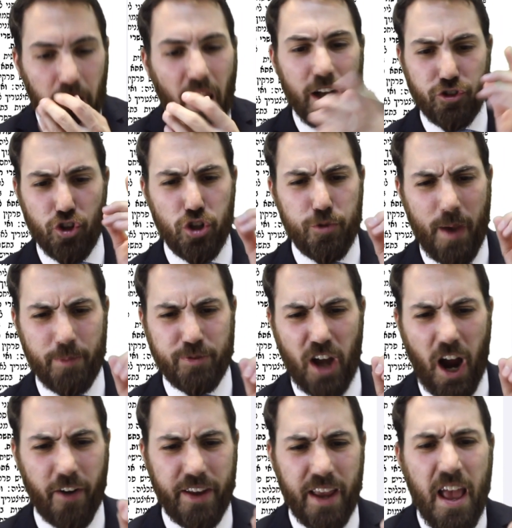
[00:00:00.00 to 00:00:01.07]
Excuse me, I'm
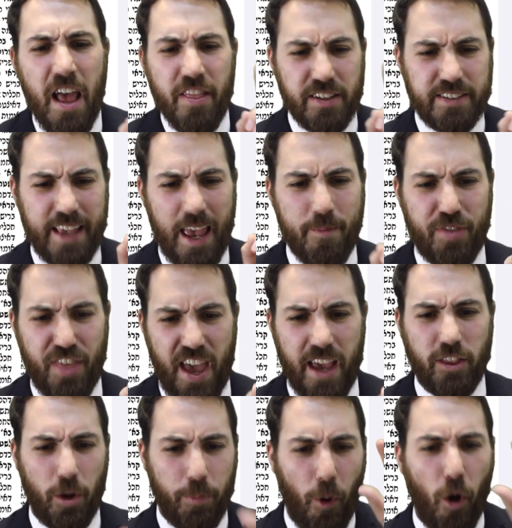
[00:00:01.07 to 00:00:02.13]
sorry. The same
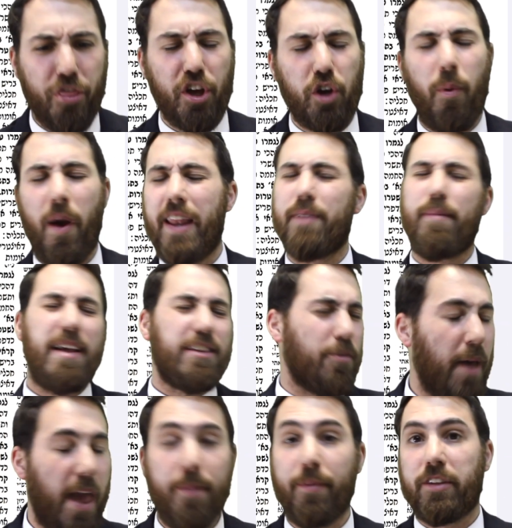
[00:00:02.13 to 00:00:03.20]
thing. They're both equating Meiser
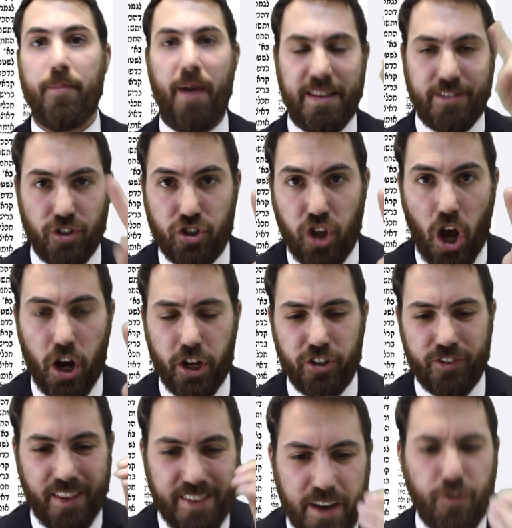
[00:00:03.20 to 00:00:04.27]
Behemoth to Meiser Dagan.
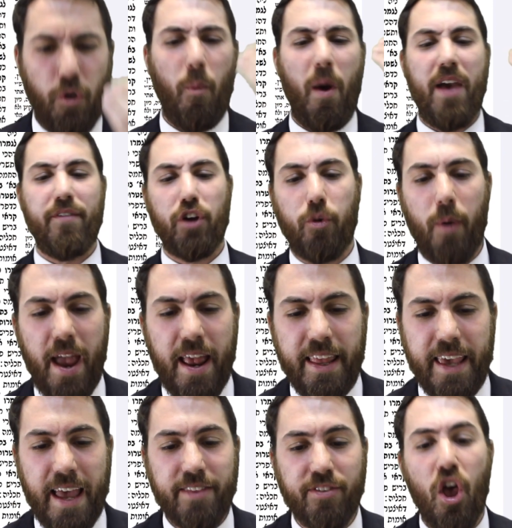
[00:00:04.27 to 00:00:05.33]
There's a different way of
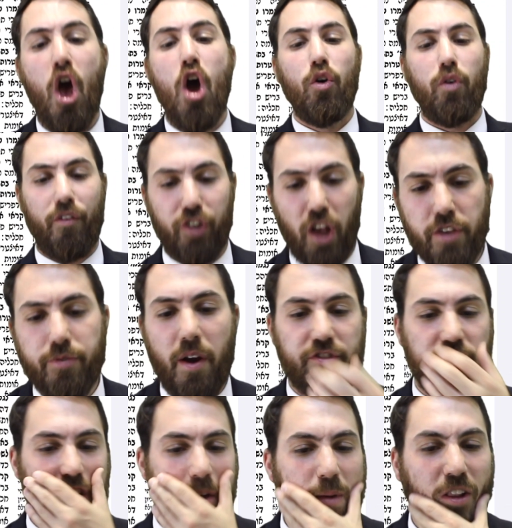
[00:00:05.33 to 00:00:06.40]
equating it. Rav Loz, Rav
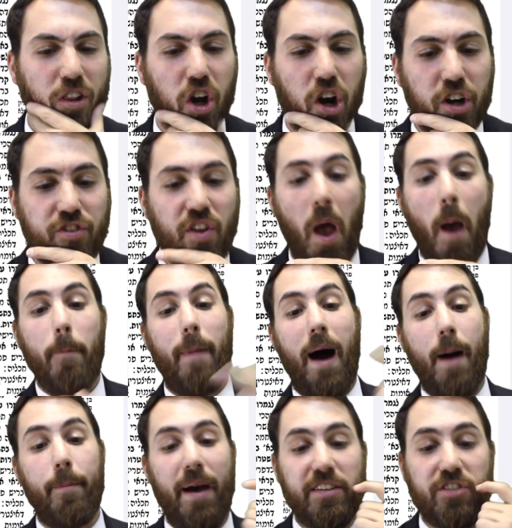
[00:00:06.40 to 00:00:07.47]
Shimon learns
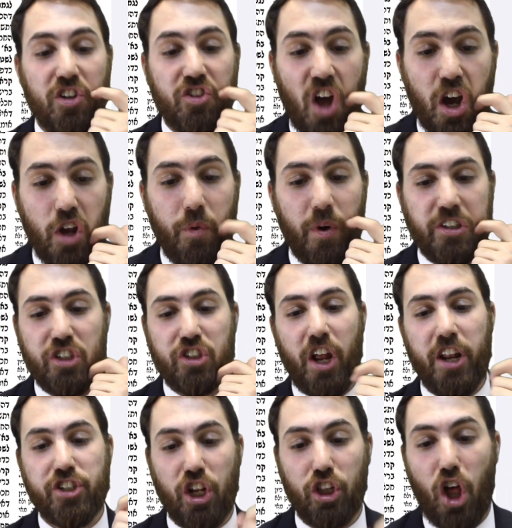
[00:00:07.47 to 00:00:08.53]
Ma Meiser Dagan Rosh
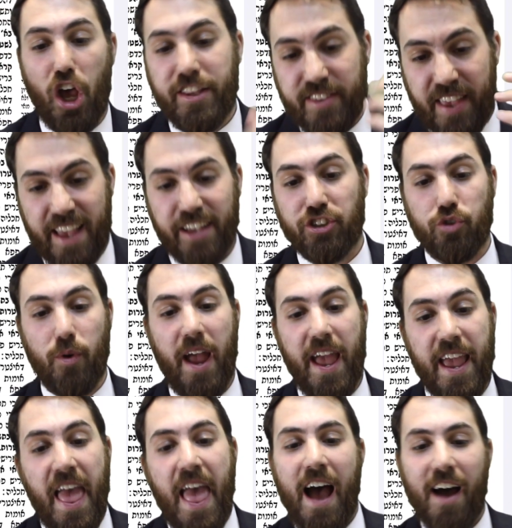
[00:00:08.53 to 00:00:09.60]
Hashanah Shaloi
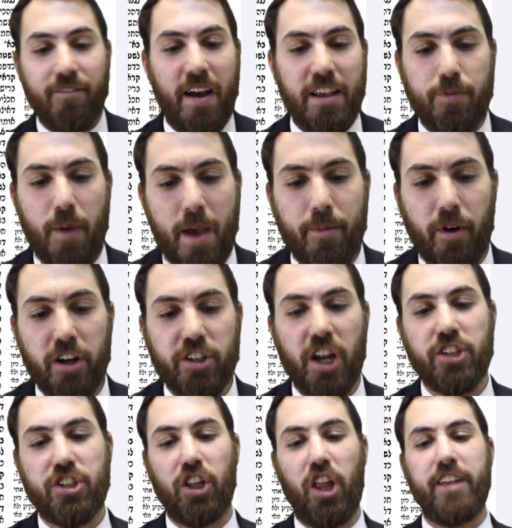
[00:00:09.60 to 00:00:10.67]
Tishrei. and Meiser Behemoth Rosh
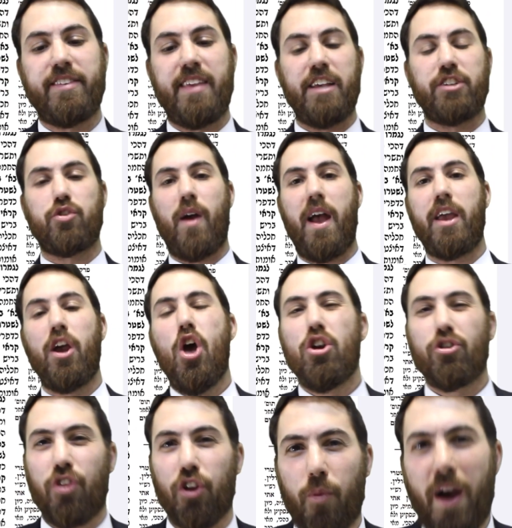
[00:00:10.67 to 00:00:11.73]
Hashanah Shaloi Tishrei.
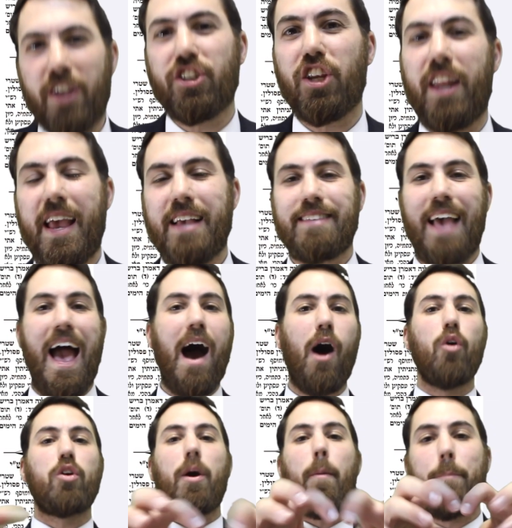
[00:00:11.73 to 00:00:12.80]
So the question is,
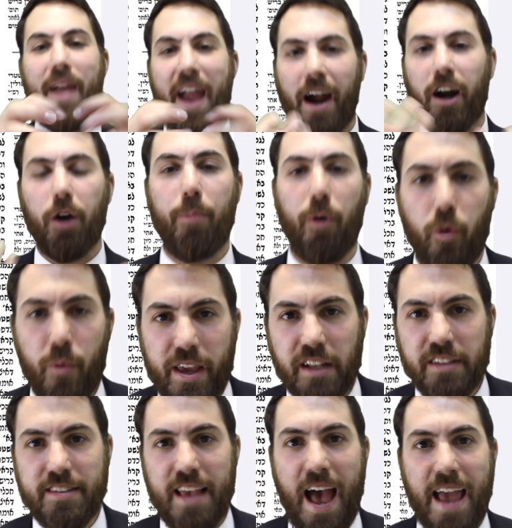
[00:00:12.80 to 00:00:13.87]
how comparable we
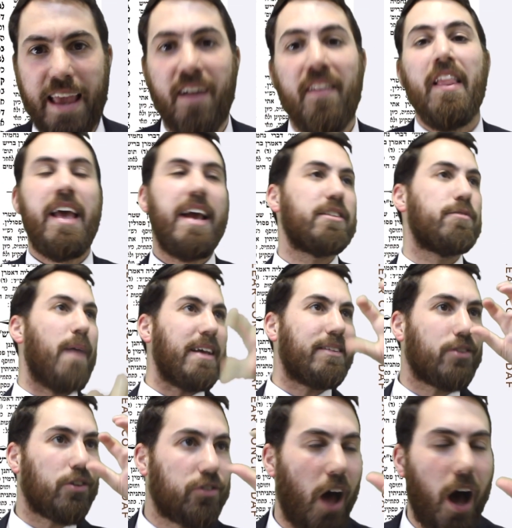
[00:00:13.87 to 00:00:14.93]
could say is
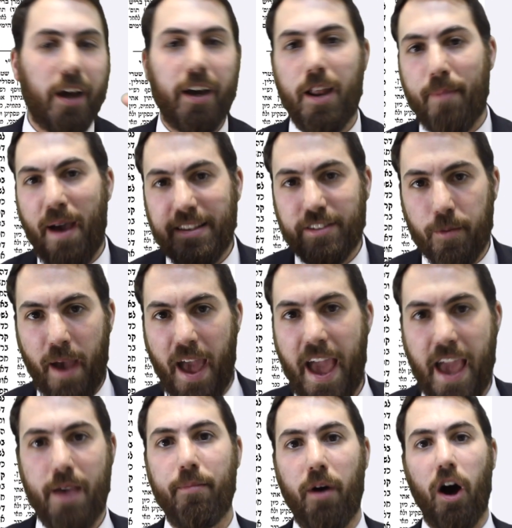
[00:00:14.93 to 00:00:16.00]
Meiser Dagan and Meiser
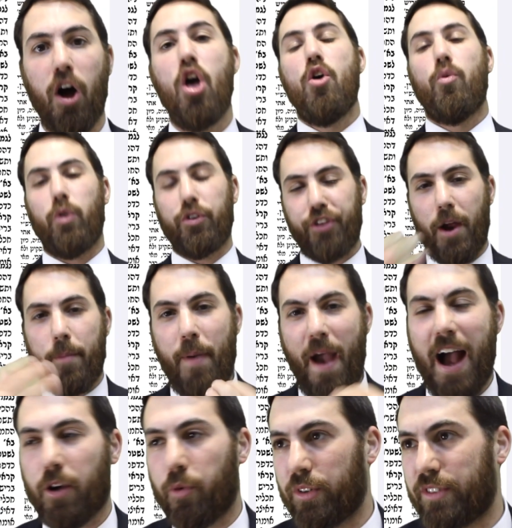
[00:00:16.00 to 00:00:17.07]
Behemoth? We'll start
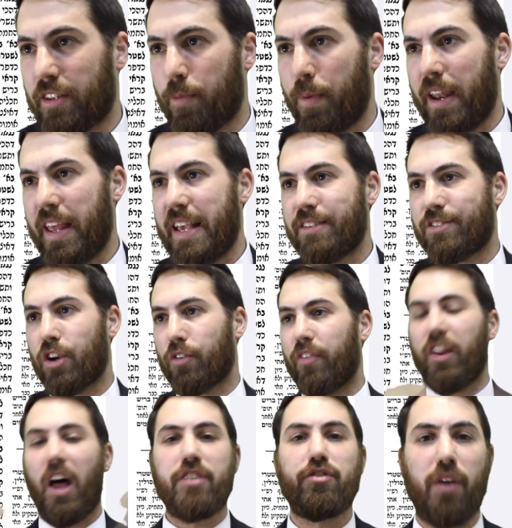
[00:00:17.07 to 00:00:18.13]
backwards. It's a bit easier. Rav
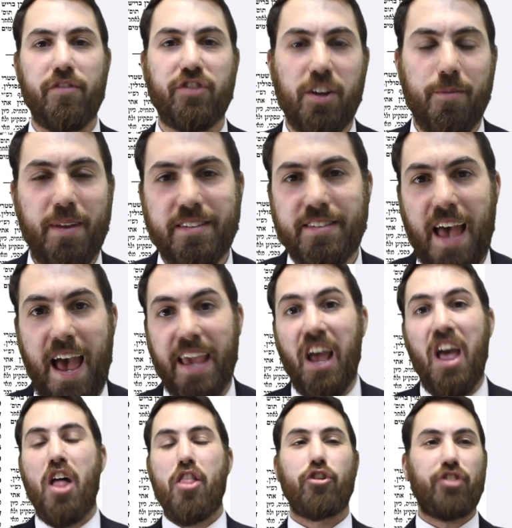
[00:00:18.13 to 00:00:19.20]
Loz, Rav Shimon say
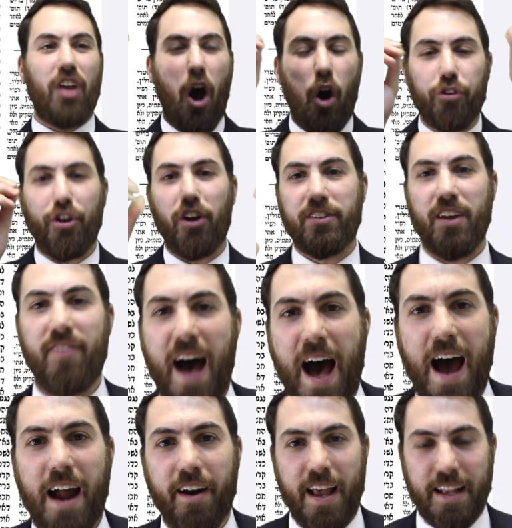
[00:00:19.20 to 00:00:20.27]
there's Oto
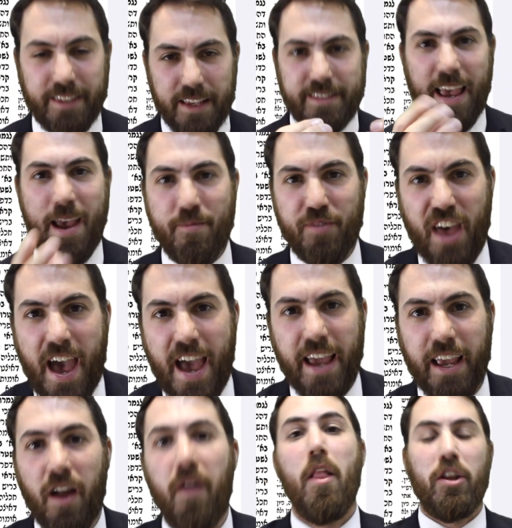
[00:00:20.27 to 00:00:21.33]
Davar. It's the same
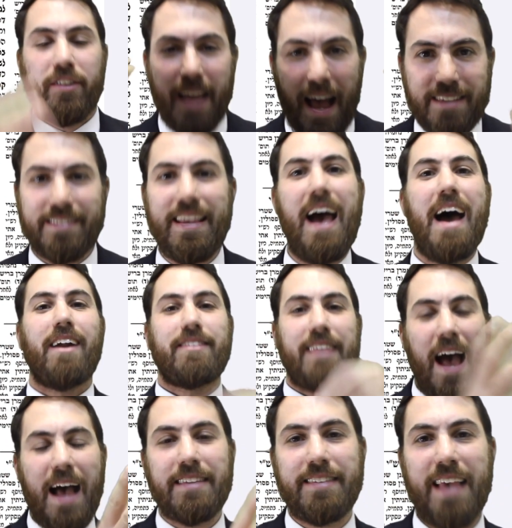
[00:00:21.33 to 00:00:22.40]
thing. Taser,
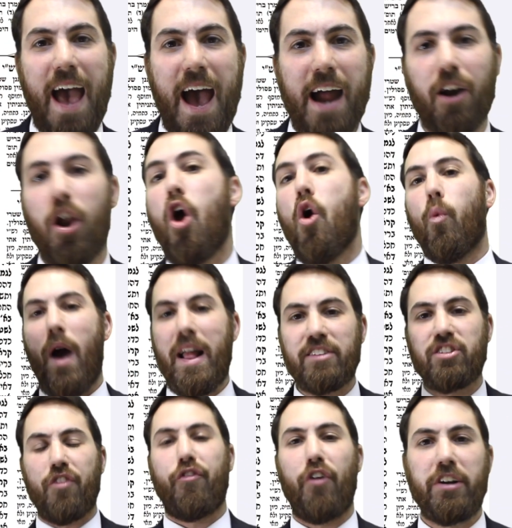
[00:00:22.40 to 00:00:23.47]
Taser. When's
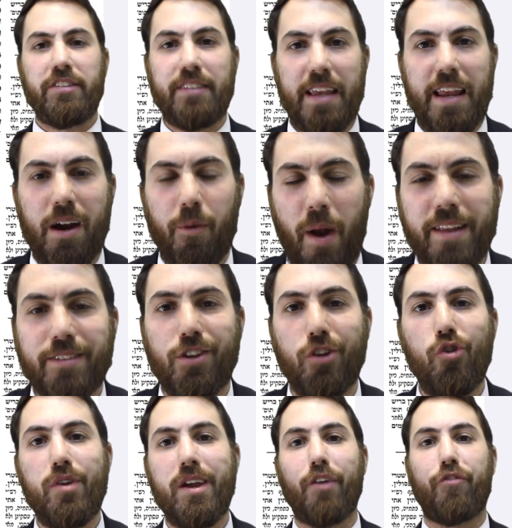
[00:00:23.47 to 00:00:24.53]
the first year? When is the
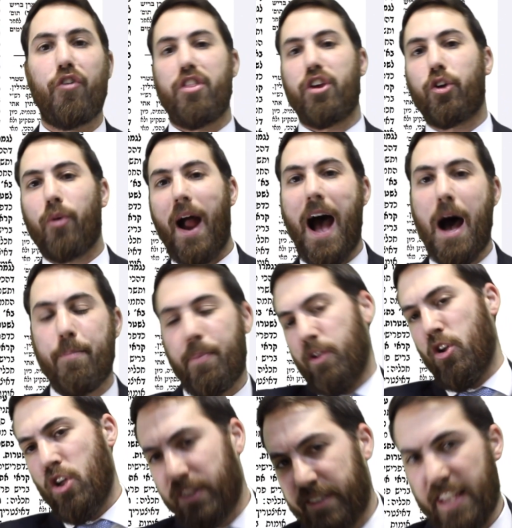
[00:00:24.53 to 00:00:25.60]
new year for the crop?
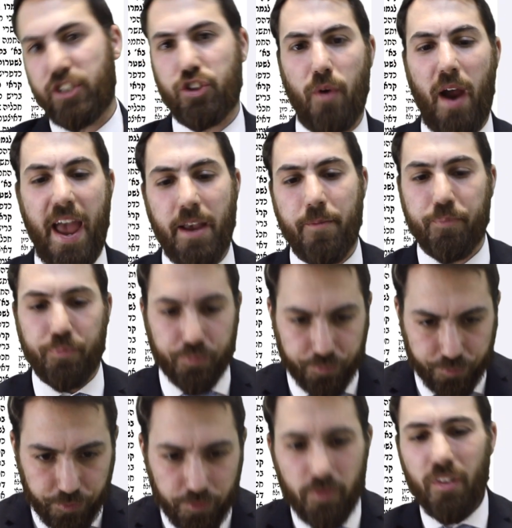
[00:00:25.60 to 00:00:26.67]
Tishrei.
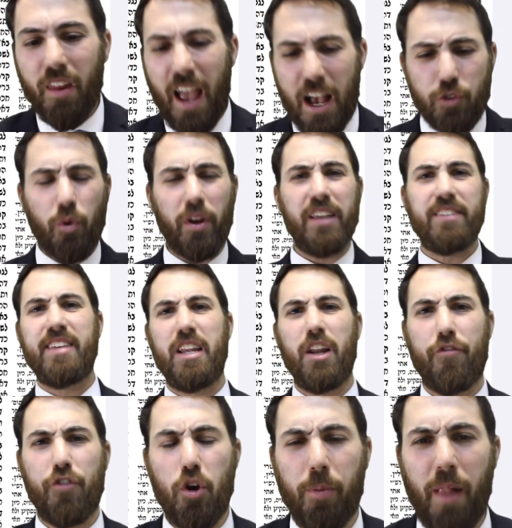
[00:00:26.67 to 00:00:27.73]
As we're going to see in a
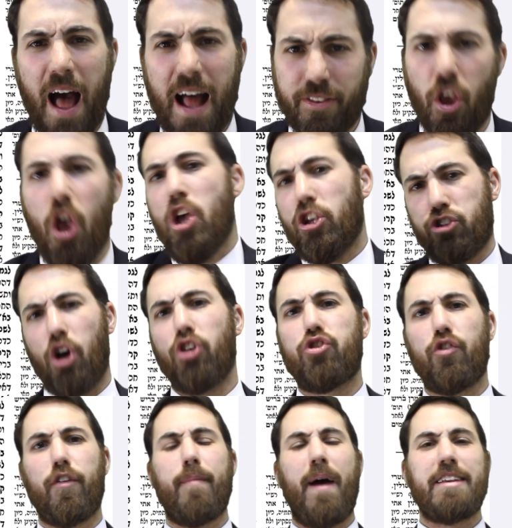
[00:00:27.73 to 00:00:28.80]
few blots. So
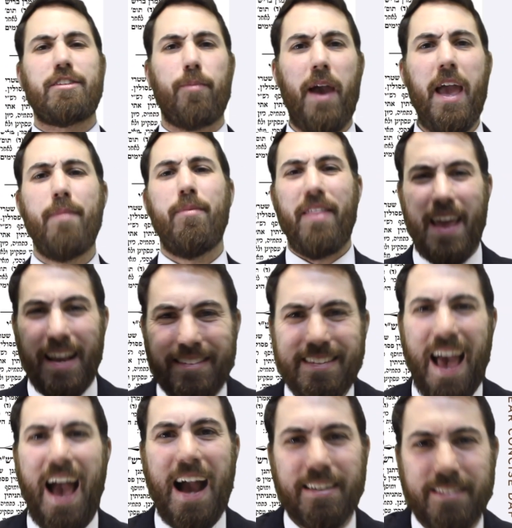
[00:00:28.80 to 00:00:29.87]
too for Meister Behema, the
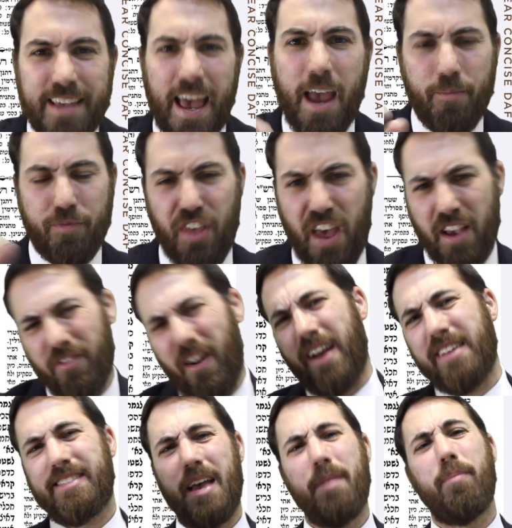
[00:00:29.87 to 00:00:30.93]
exact same thing.
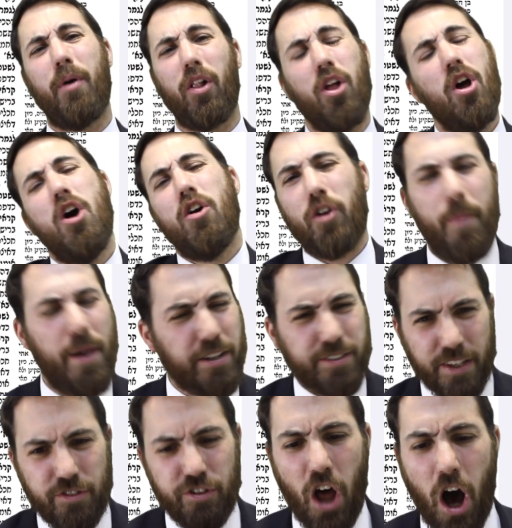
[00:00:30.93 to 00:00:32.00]
Very simple. Rameir
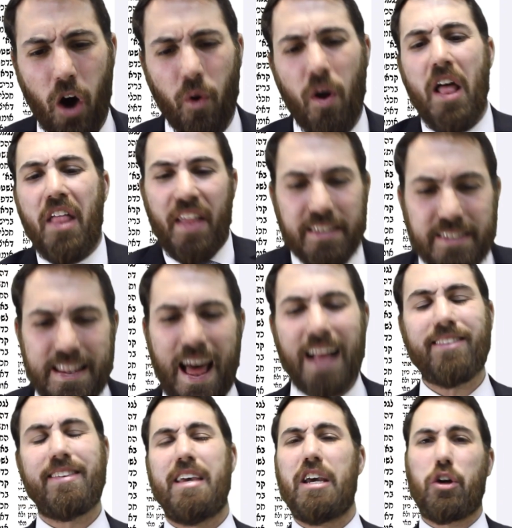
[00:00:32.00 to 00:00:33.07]
says, no, that's
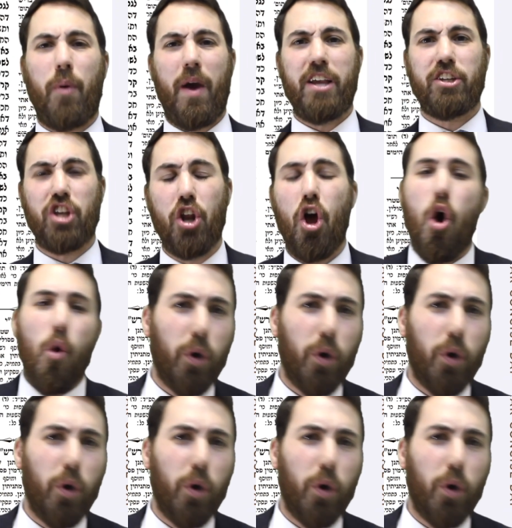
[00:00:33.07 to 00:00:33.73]
not the equation.